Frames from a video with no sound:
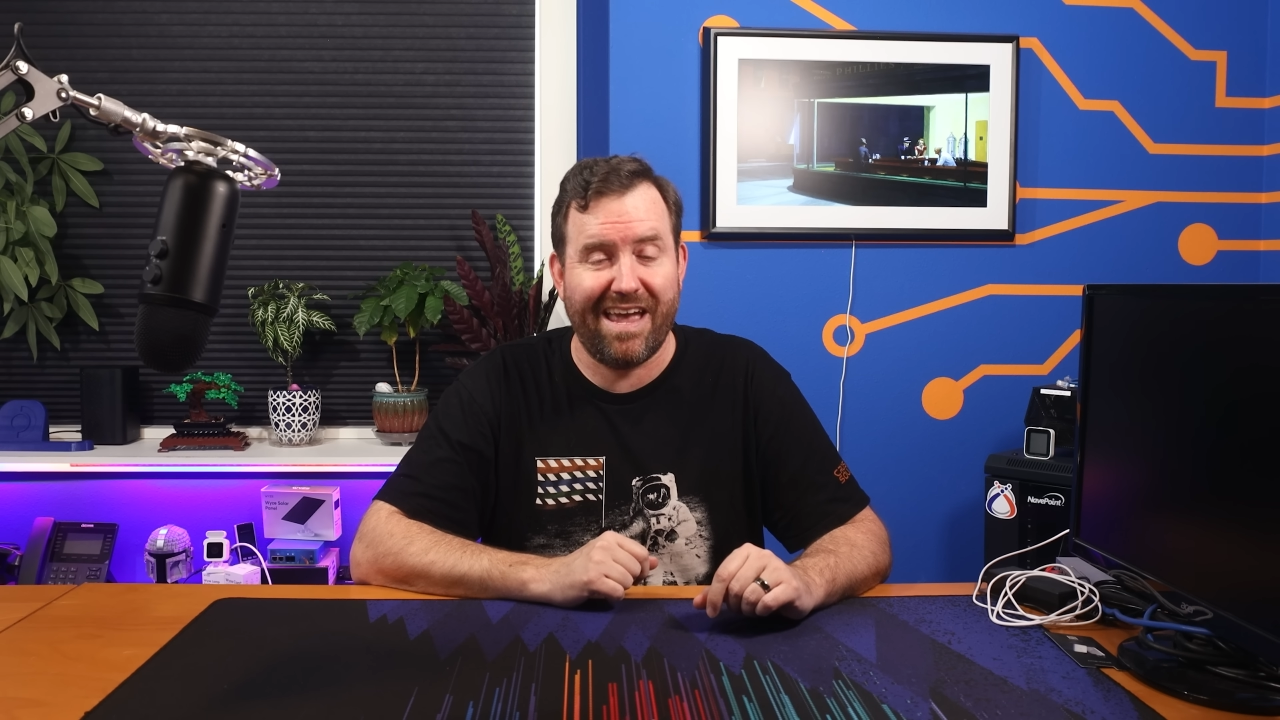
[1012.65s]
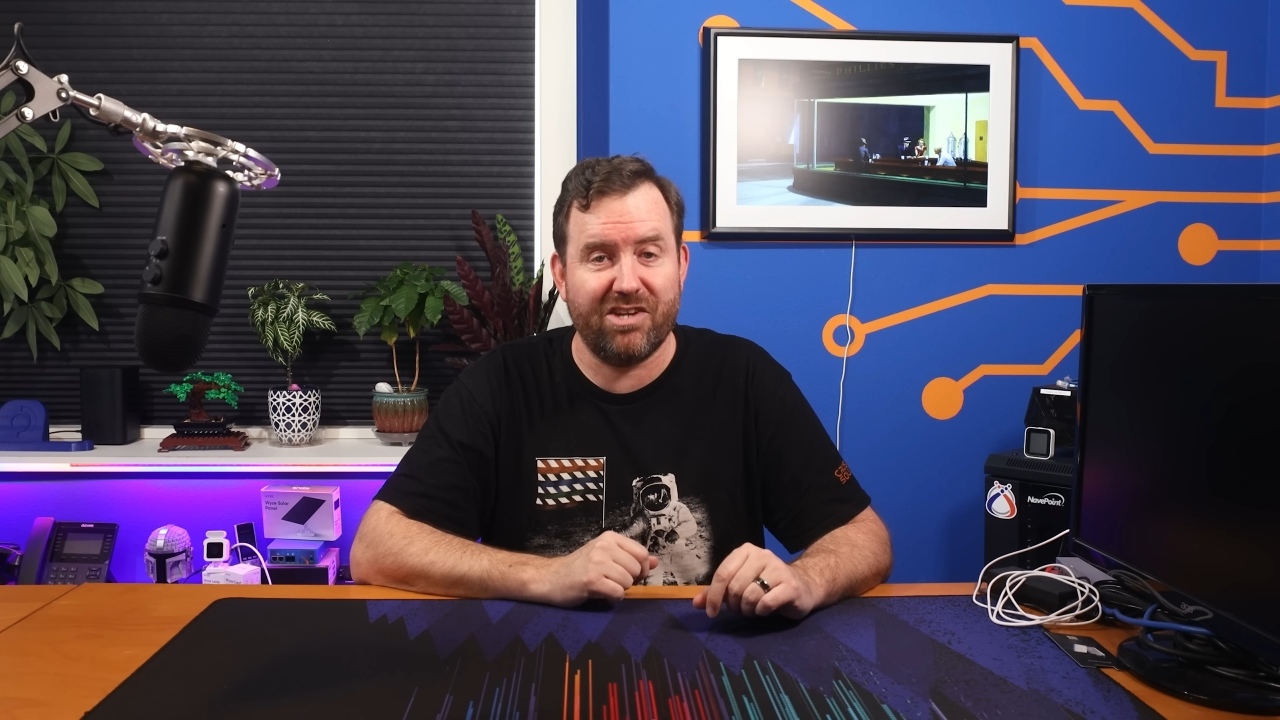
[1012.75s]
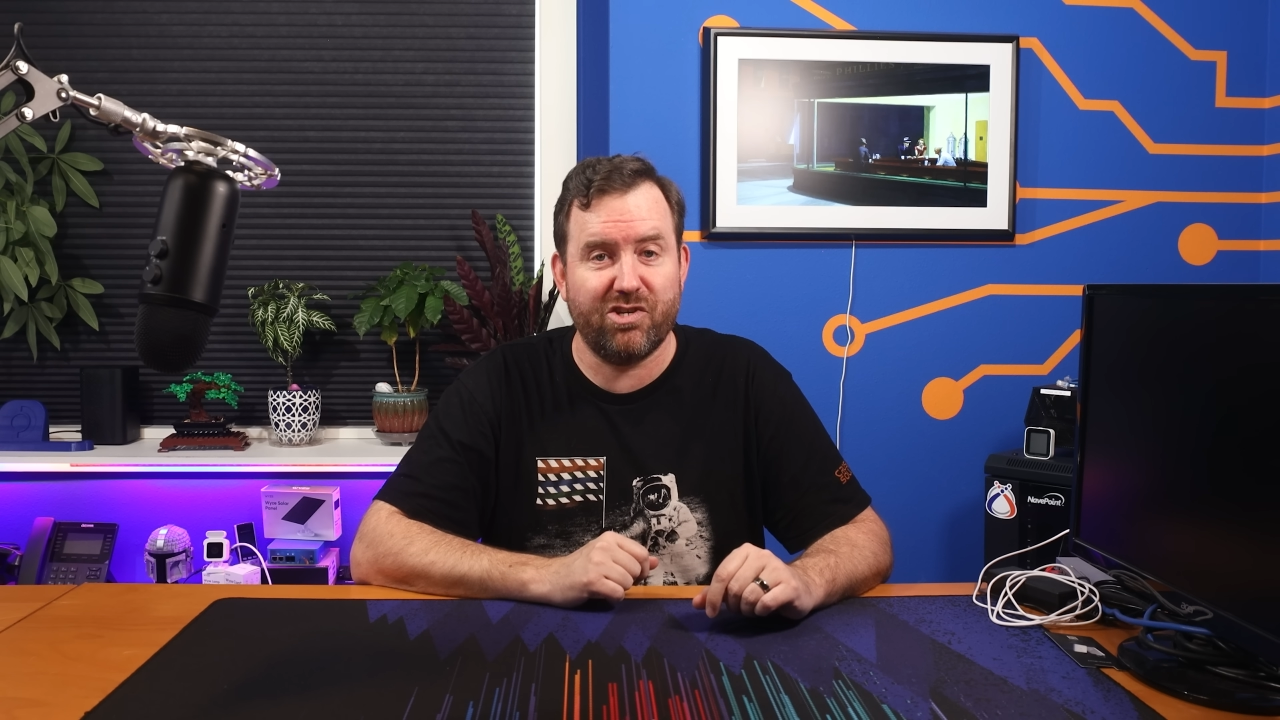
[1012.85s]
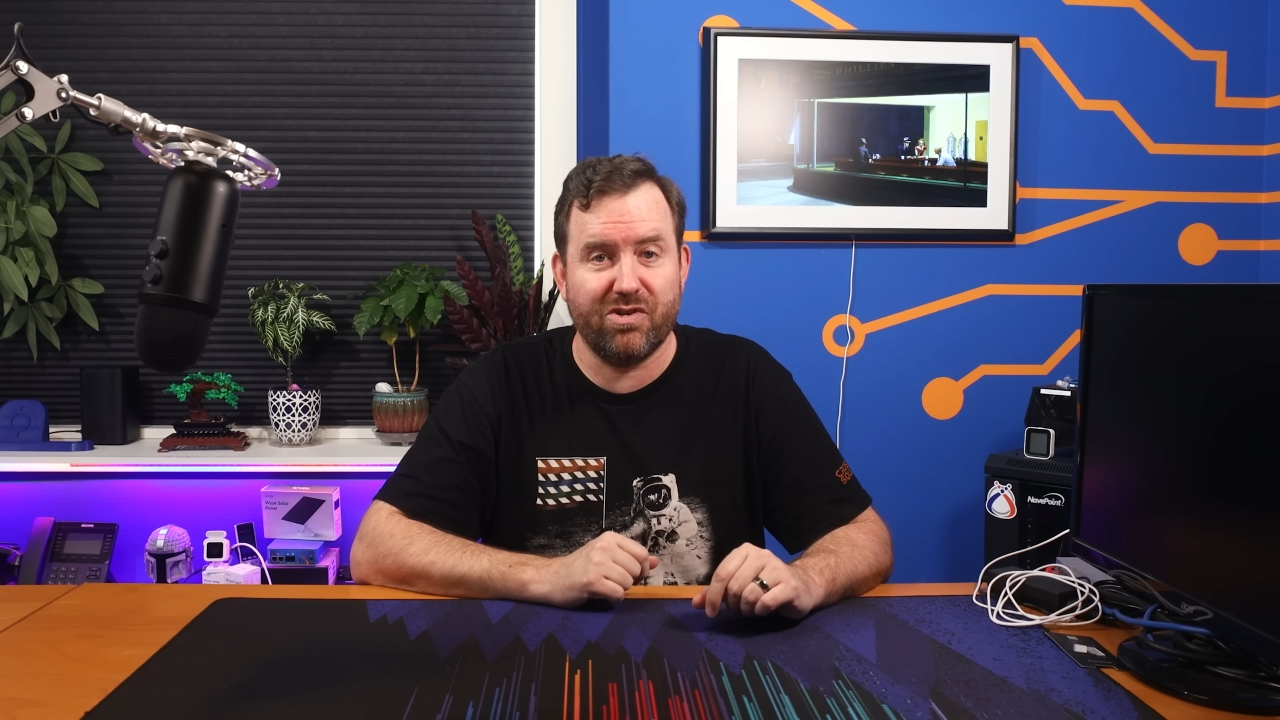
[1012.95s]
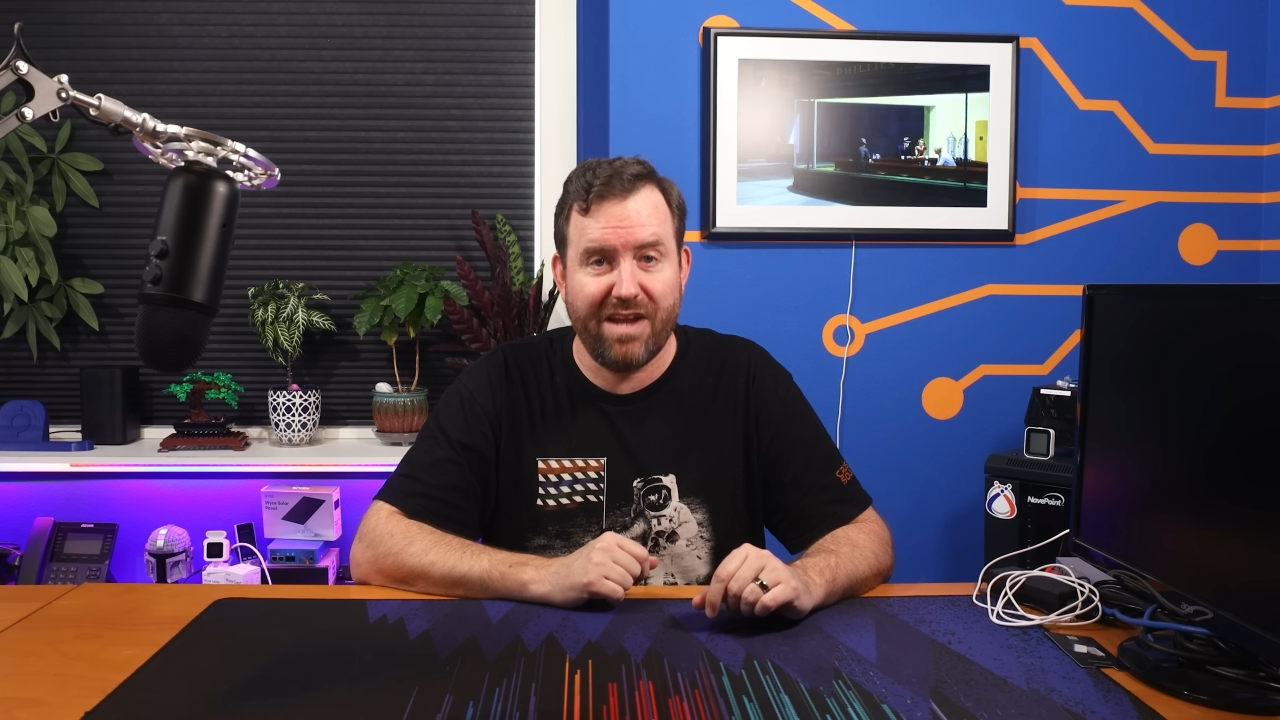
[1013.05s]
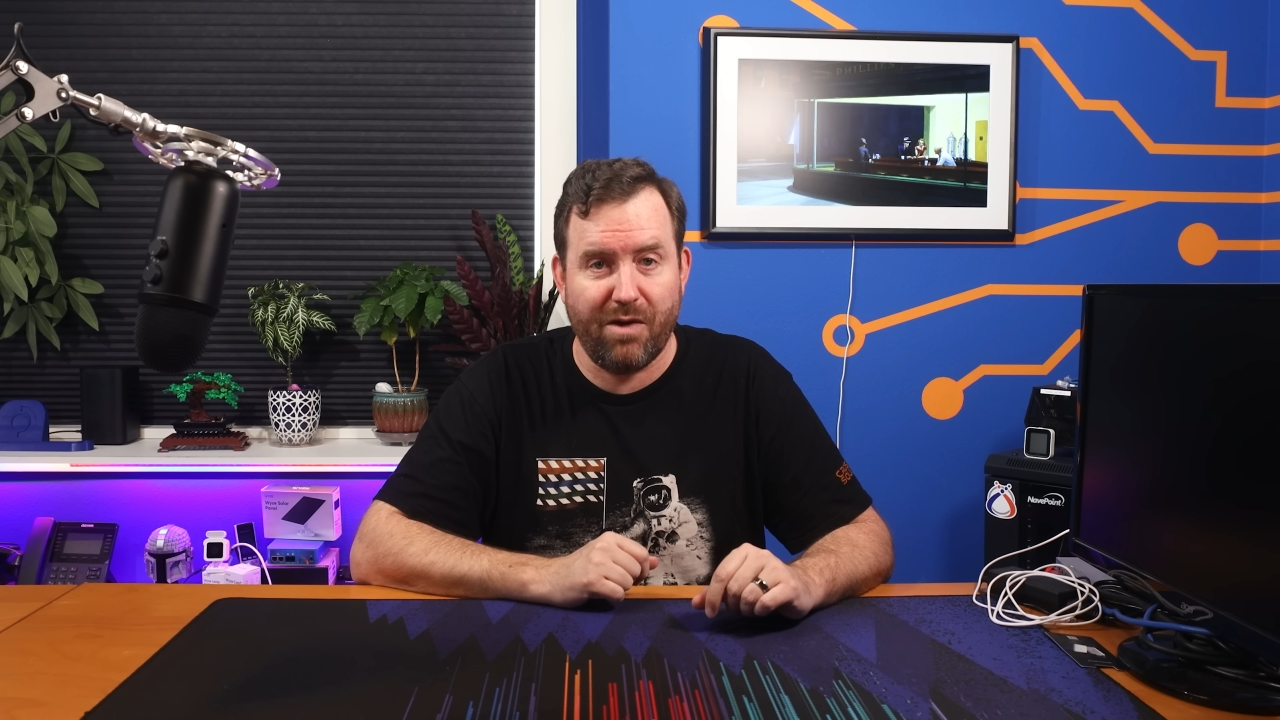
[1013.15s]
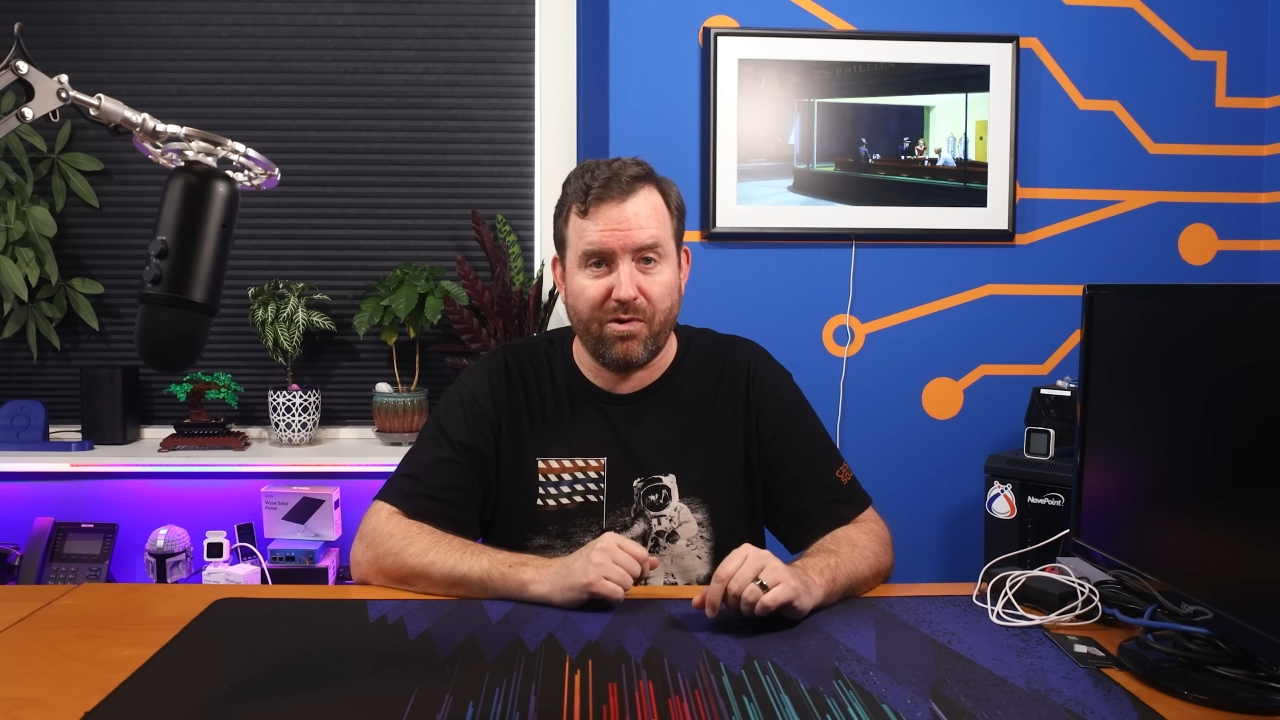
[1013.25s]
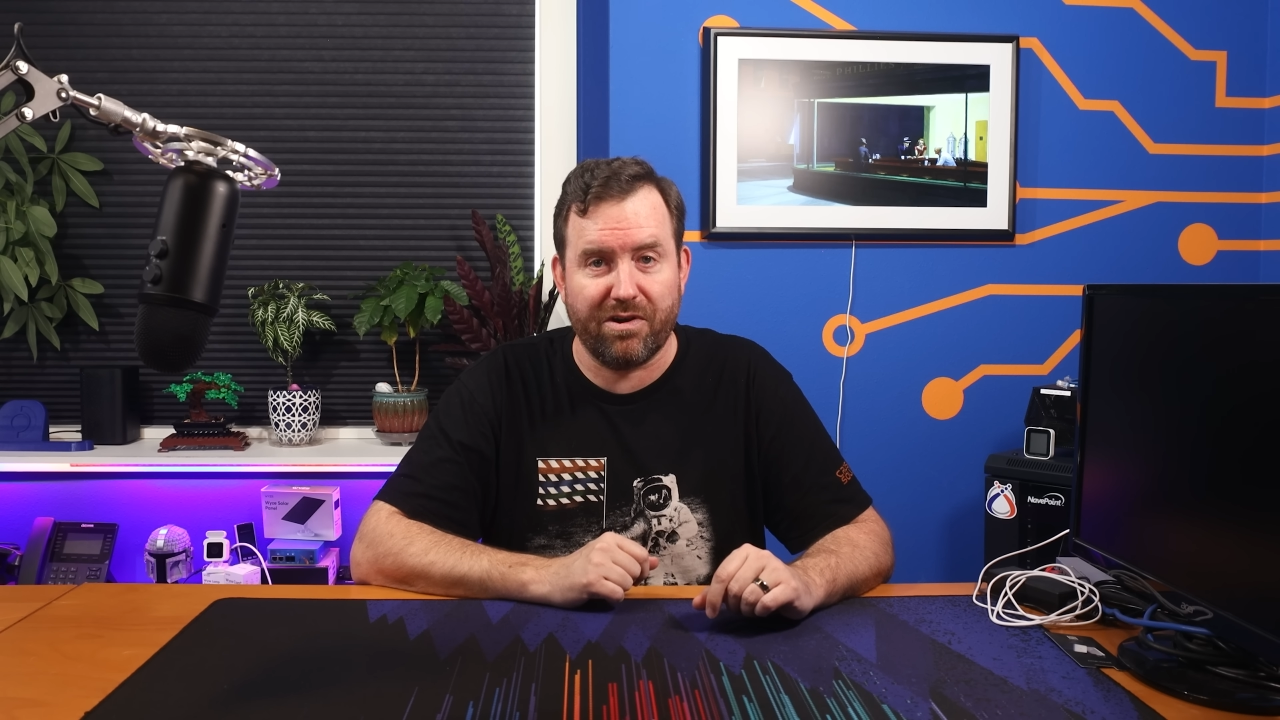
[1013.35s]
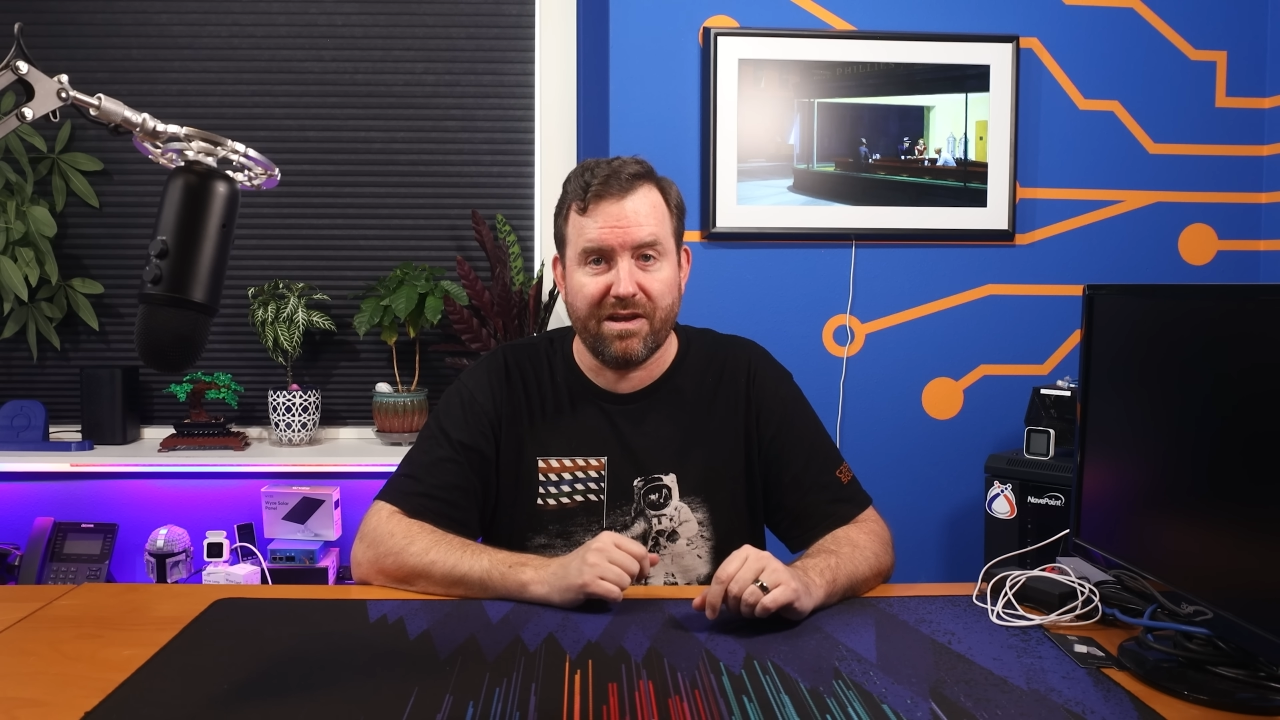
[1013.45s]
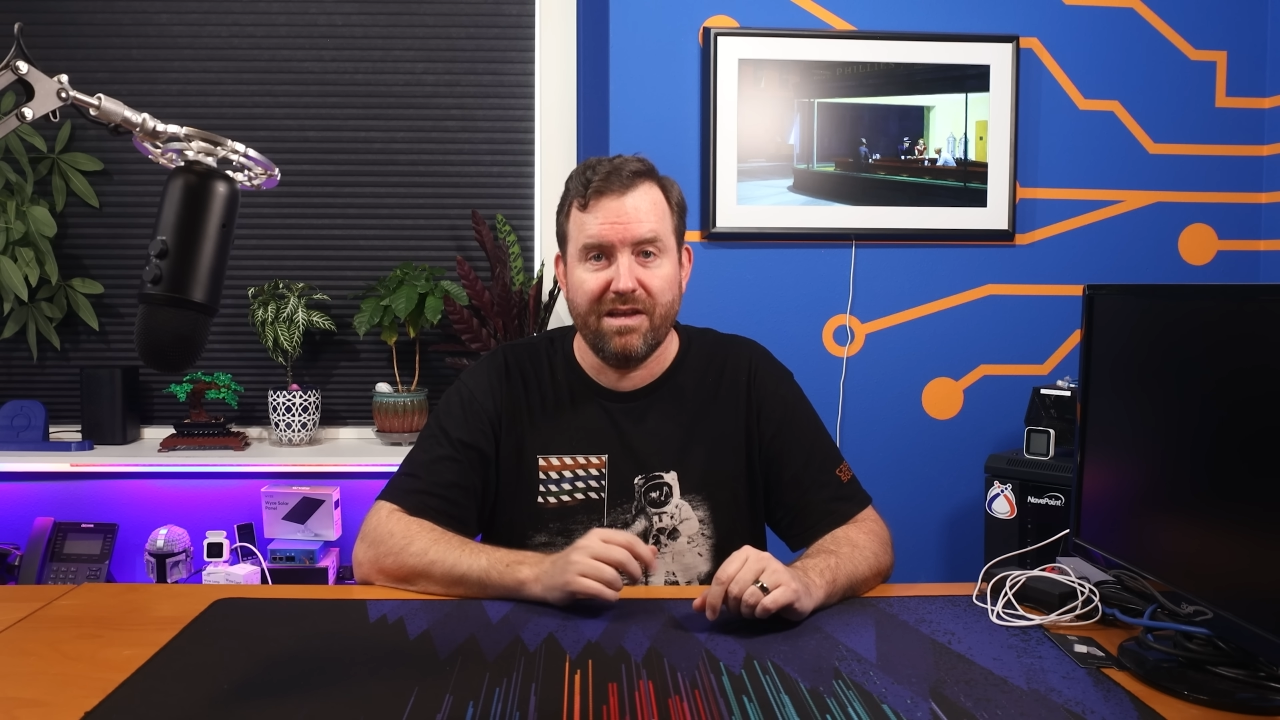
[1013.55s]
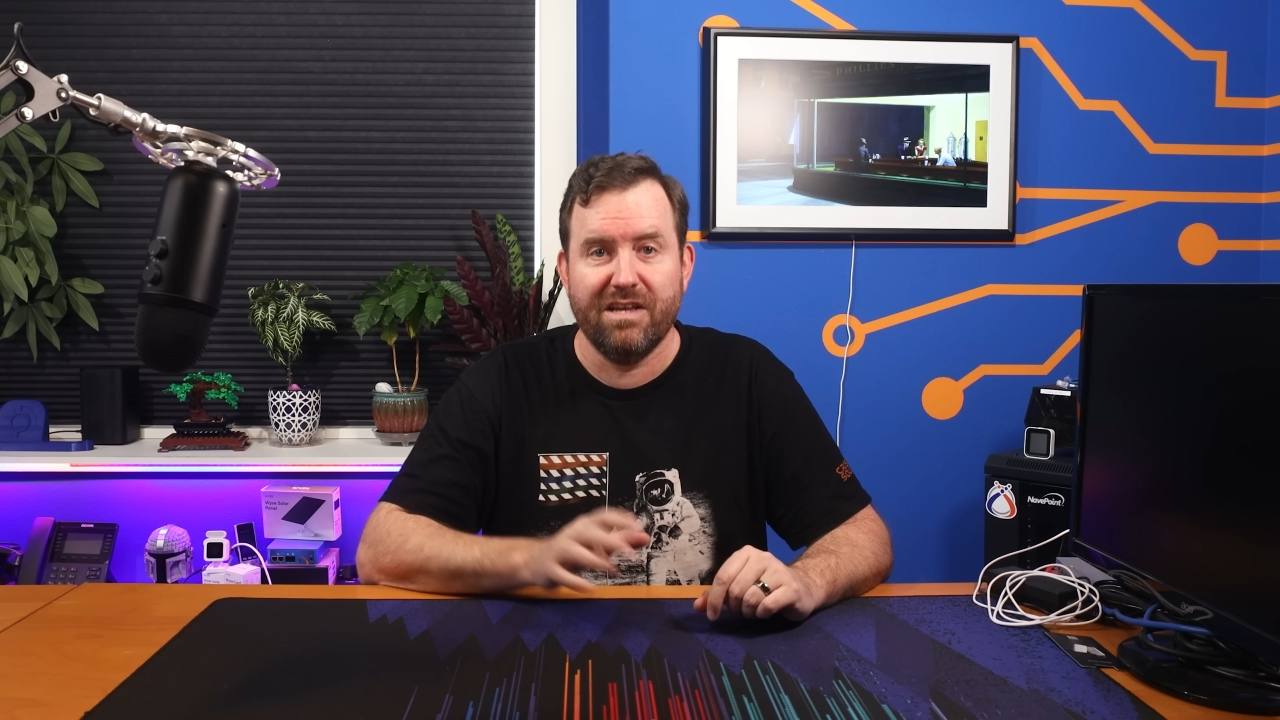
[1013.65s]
and your network.